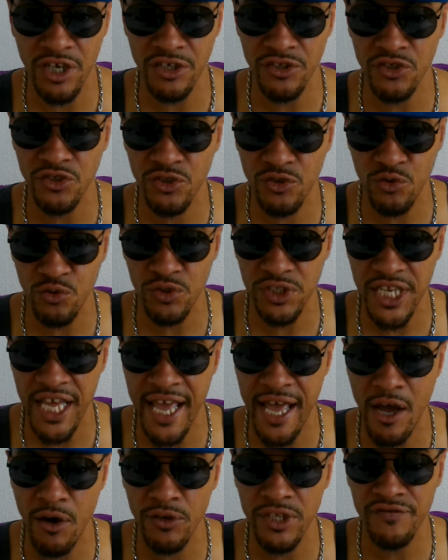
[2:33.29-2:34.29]
to scoot
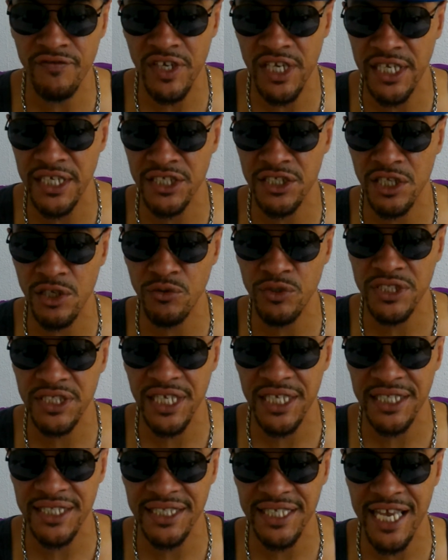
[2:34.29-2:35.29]
down, even Lennox Lewis
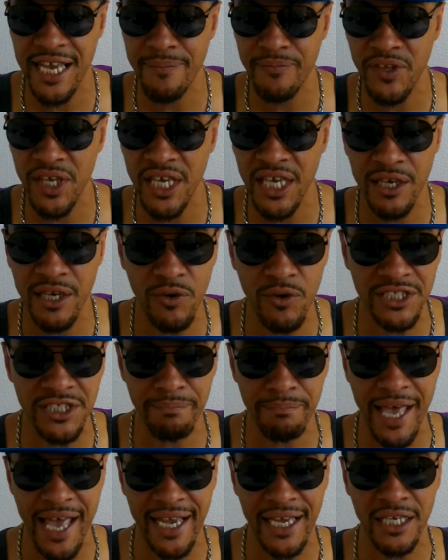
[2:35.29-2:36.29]
said the same thing. He
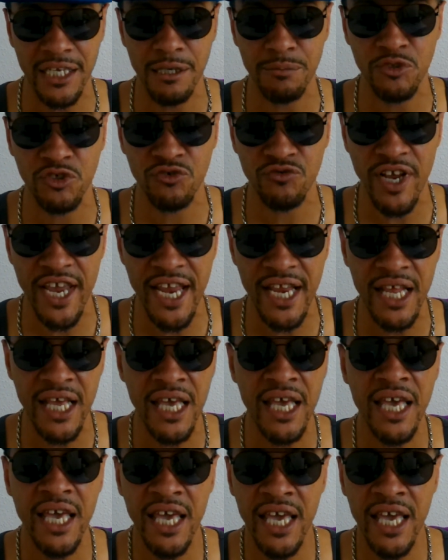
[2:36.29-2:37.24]
wasn't backing up straight.